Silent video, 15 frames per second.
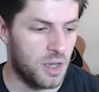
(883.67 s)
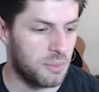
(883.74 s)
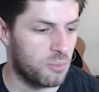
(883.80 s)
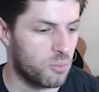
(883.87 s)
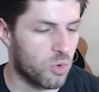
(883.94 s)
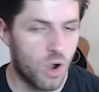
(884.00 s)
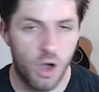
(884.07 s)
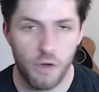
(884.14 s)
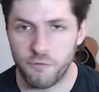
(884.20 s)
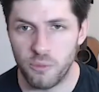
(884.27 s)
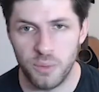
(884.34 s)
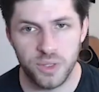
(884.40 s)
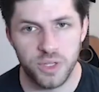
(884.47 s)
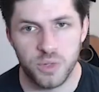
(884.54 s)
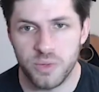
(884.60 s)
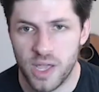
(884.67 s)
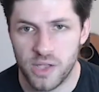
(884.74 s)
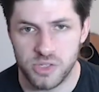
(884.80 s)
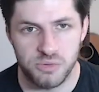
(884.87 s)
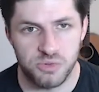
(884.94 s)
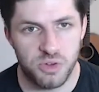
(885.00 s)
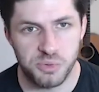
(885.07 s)
We're all familiar with how
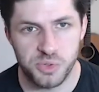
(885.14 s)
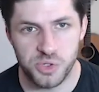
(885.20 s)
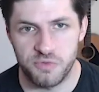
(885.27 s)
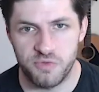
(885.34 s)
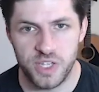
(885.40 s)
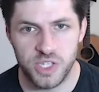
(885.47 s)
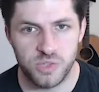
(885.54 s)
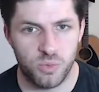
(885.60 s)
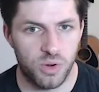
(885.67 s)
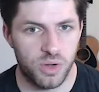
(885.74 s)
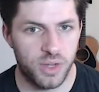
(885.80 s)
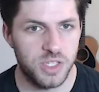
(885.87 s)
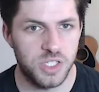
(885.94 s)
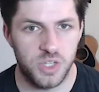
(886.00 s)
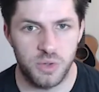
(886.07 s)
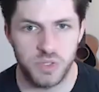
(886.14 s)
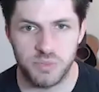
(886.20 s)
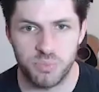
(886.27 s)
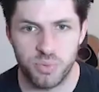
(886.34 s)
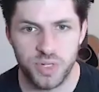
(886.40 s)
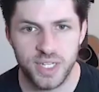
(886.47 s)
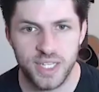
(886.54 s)
subscription fees work, and so it's a
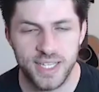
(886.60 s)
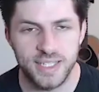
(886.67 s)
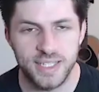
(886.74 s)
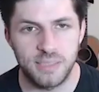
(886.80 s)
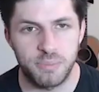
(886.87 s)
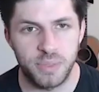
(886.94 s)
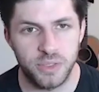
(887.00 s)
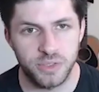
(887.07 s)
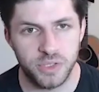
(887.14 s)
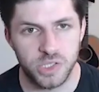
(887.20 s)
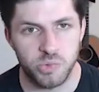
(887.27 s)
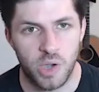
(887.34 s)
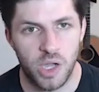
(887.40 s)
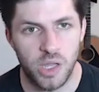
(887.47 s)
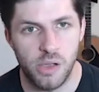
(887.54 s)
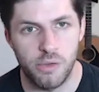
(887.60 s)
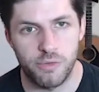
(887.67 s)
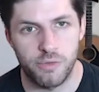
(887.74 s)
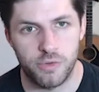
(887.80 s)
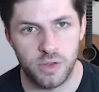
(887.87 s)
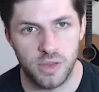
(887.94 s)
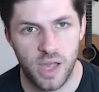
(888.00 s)
pretty easy pill to swallow
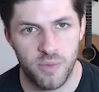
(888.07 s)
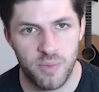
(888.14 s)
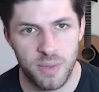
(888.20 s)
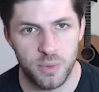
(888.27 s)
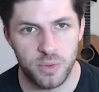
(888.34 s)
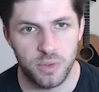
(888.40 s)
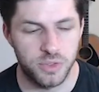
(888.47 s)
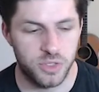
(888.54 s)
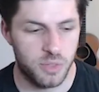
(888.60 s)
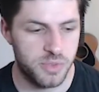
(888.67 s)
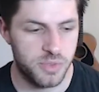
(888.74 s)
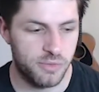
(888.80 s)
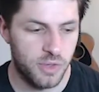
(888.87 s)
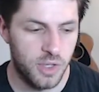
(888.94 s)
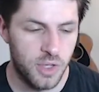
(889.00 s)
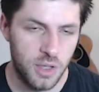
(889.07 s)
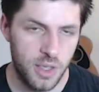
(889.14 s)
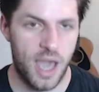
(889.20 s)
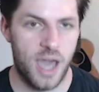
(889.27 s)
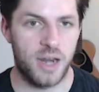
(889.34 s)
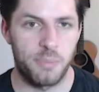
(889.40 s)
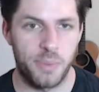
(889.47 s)
for a lot of people in terms of
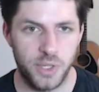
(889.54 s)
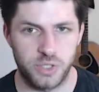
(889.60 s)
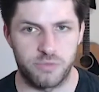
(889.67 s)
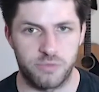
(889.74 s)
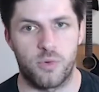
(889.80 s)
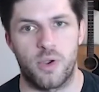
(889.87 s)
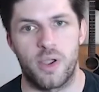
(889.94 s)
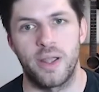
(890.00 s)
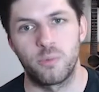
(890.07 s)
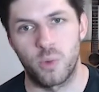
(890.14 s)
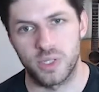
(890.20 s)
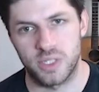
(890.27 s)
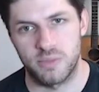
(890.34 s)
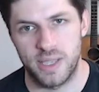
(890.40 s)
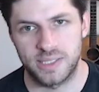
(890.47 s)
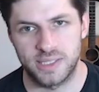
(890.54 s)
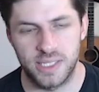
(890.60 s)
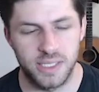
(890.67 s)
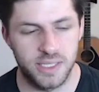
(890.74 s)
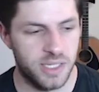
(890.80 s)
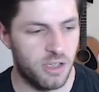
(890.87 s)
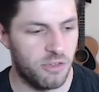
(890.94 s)
how to budget for it and what to make
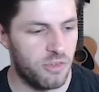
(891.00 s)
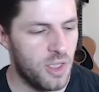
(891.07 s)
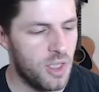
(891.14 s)
sense of.